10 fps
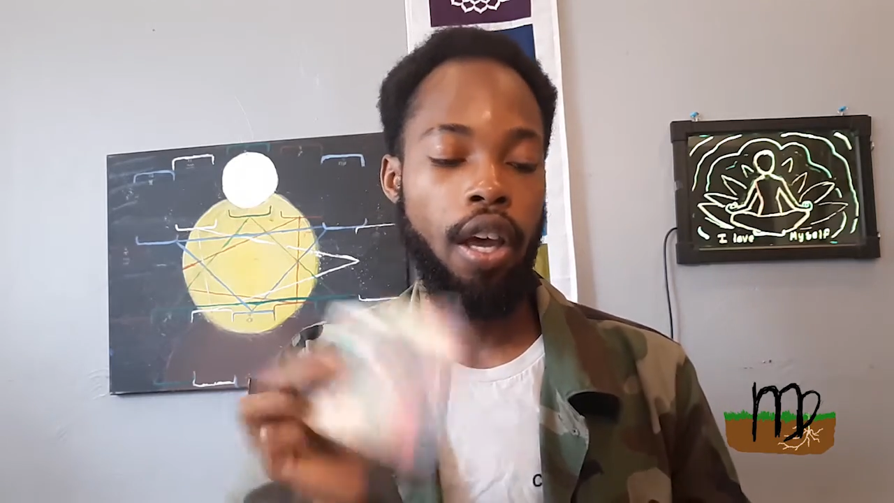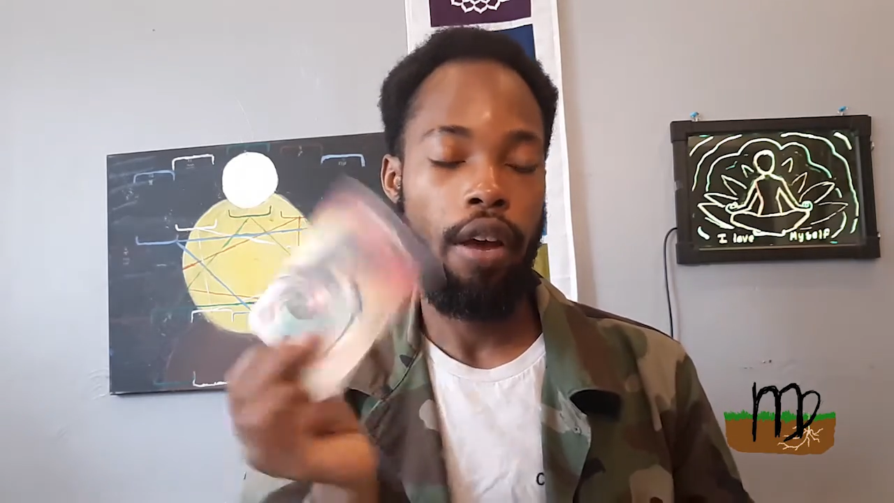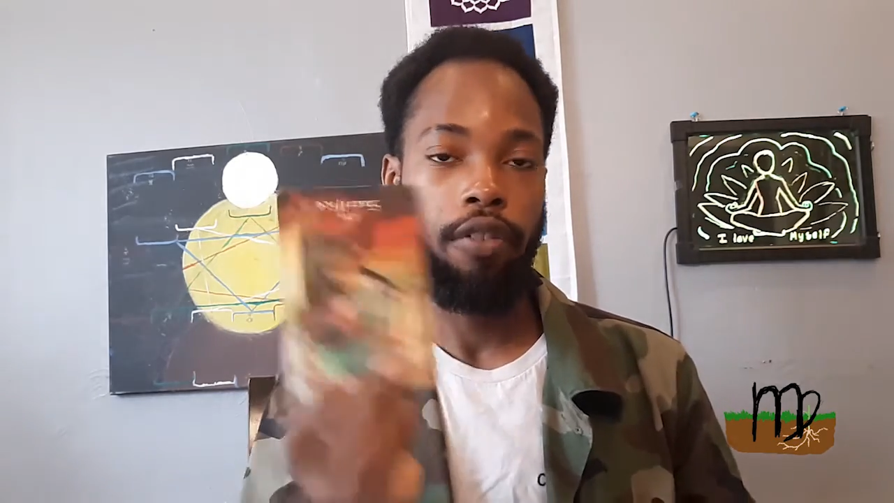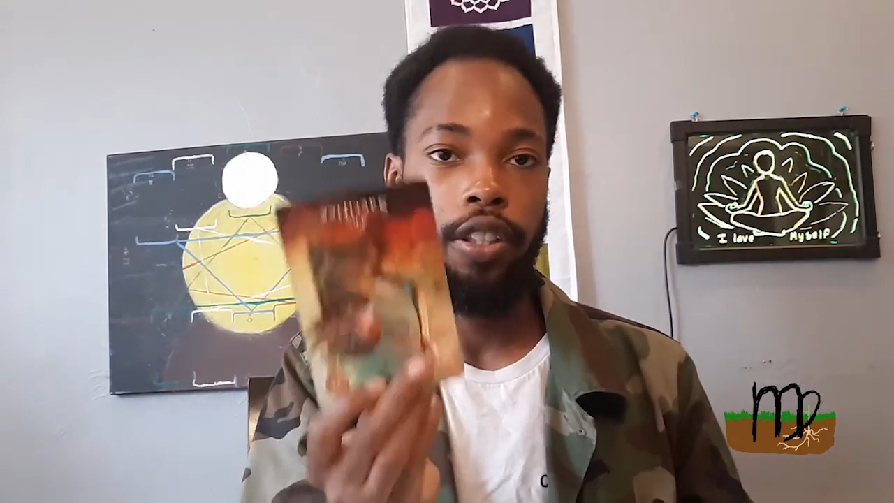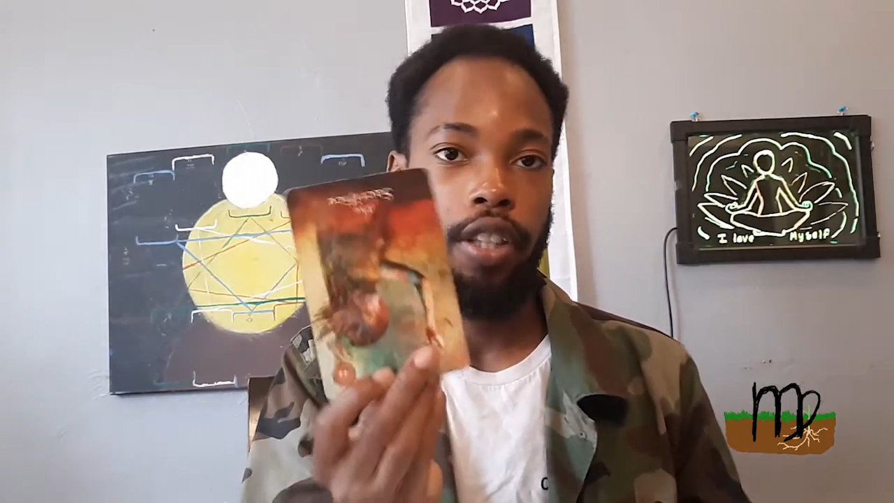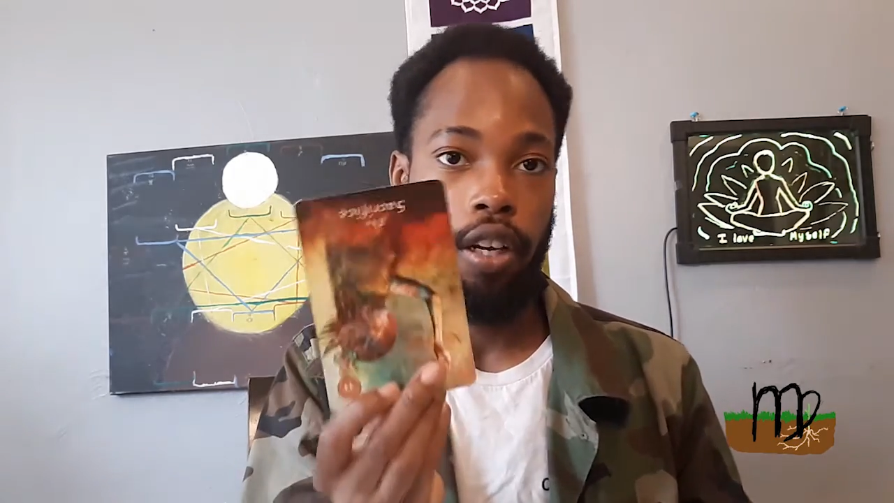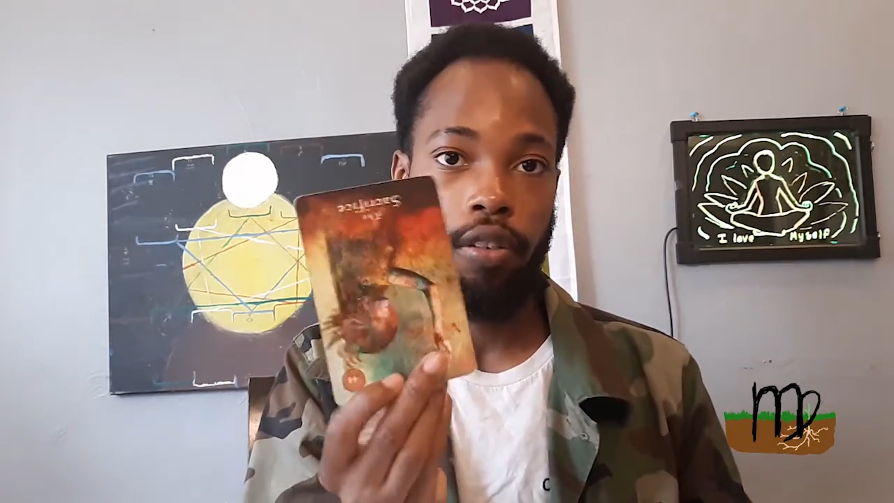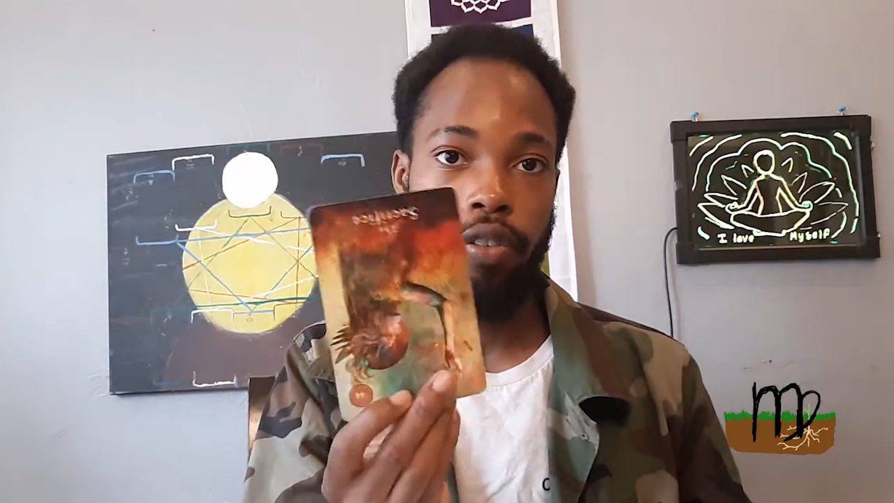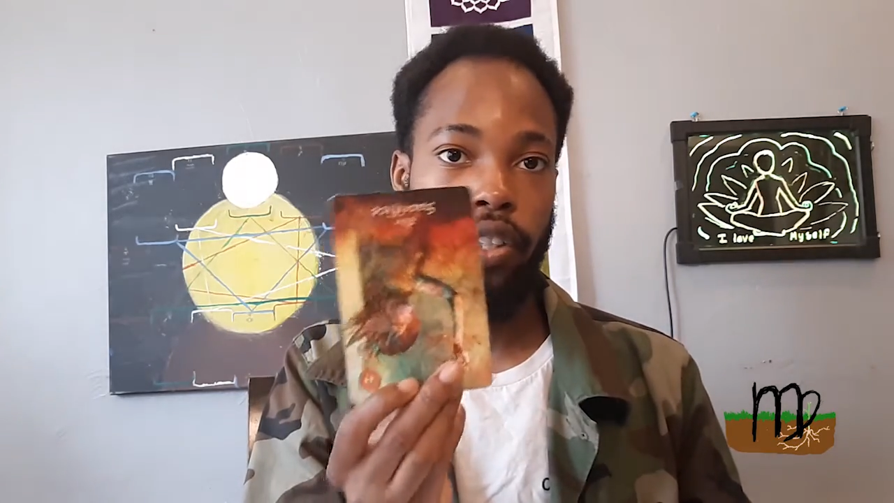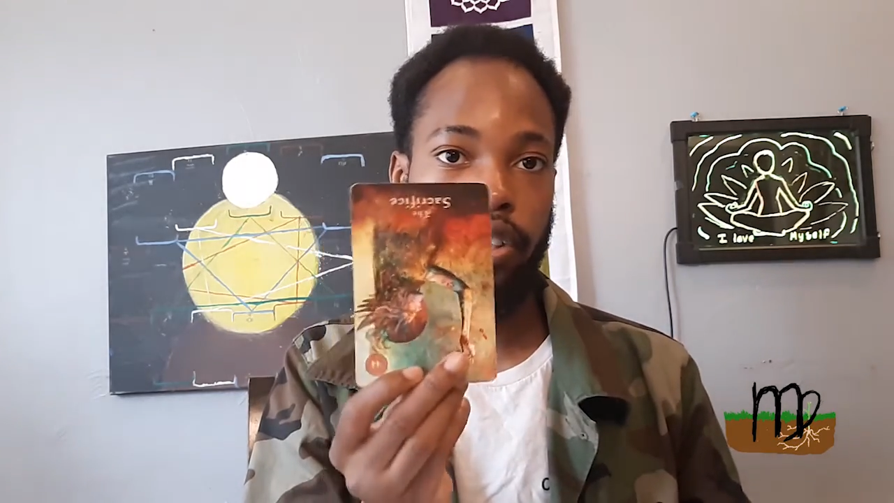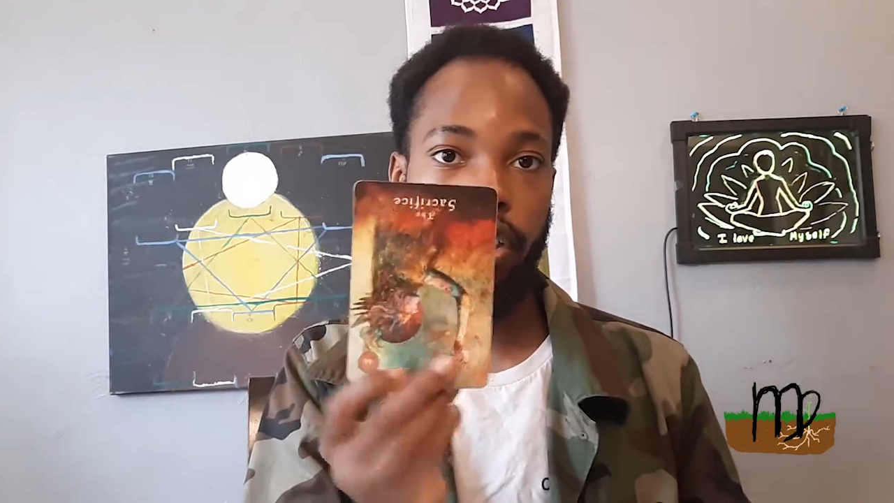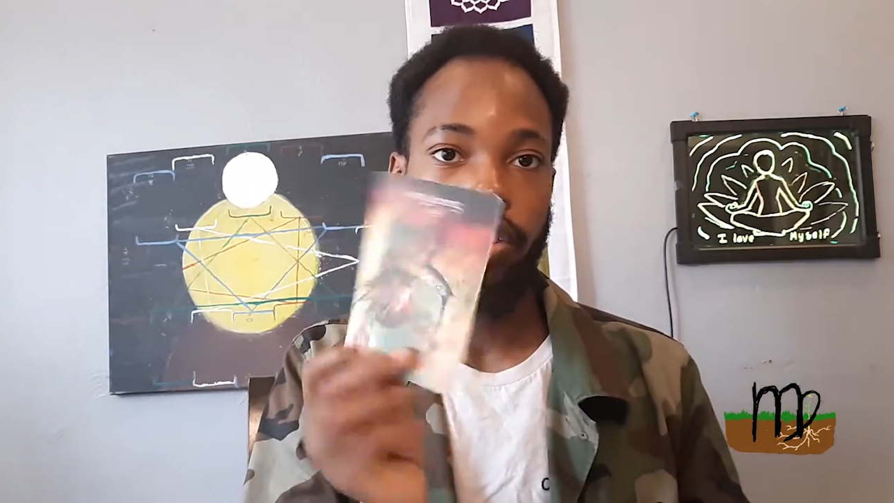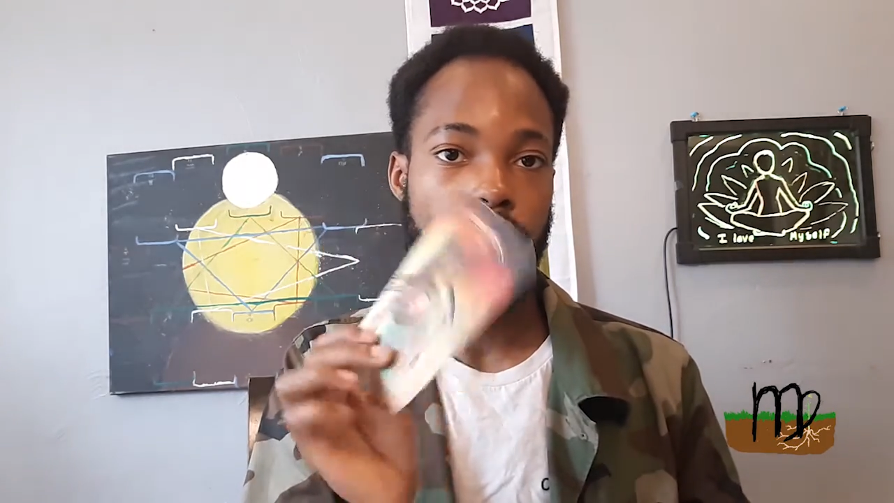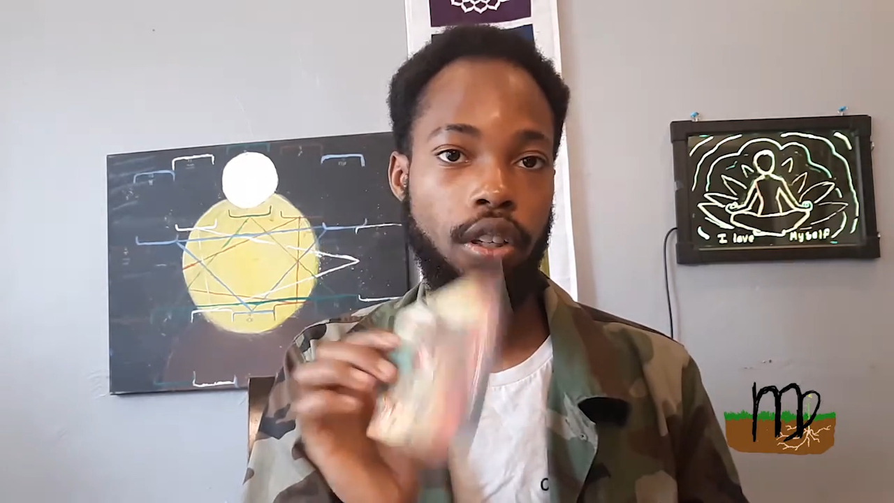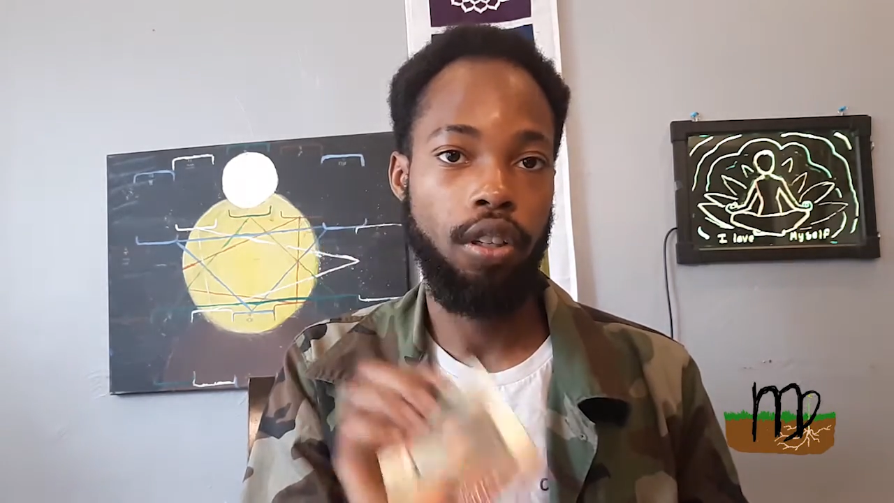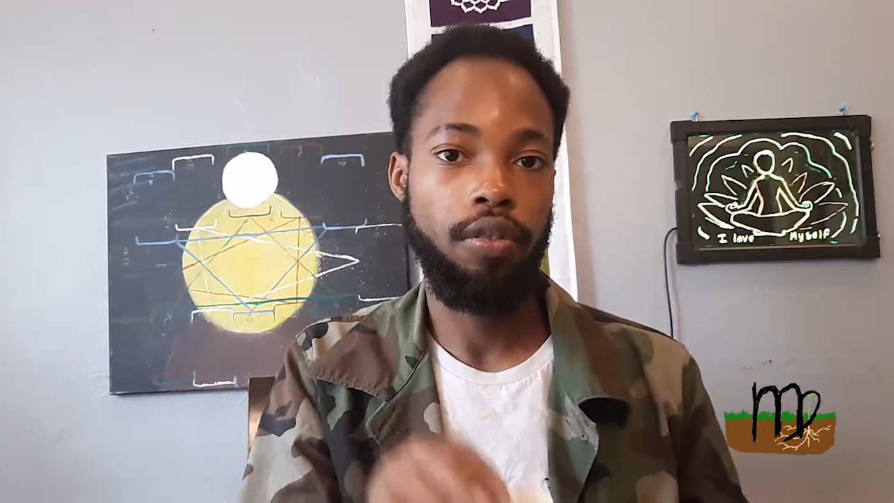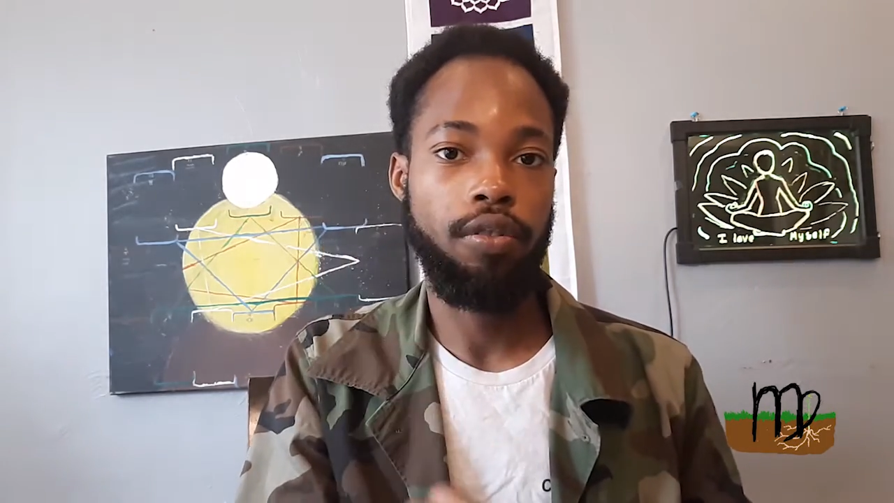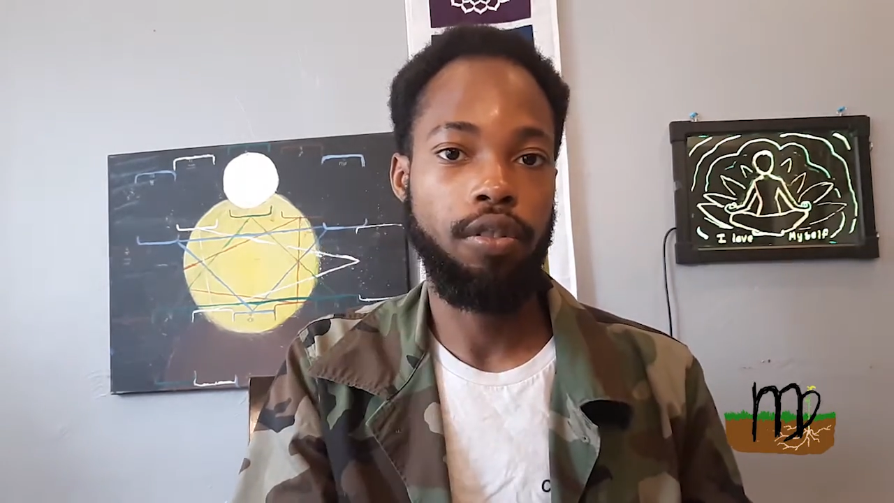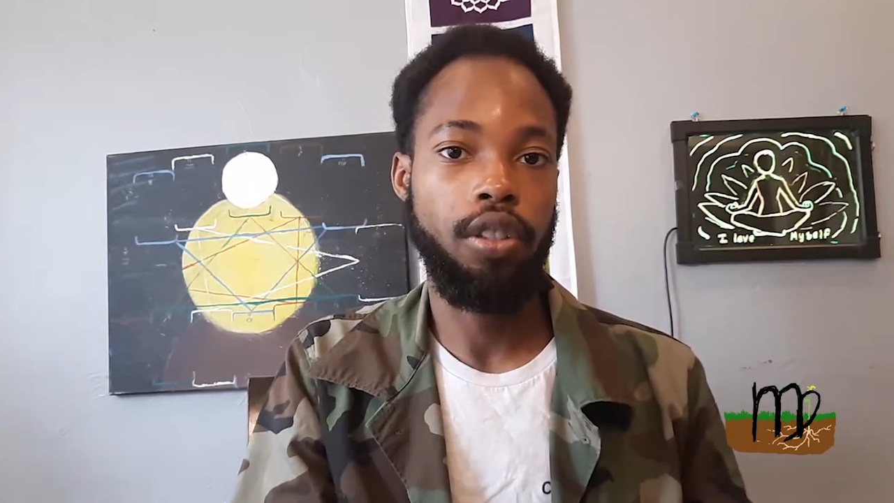every sacrifice that you give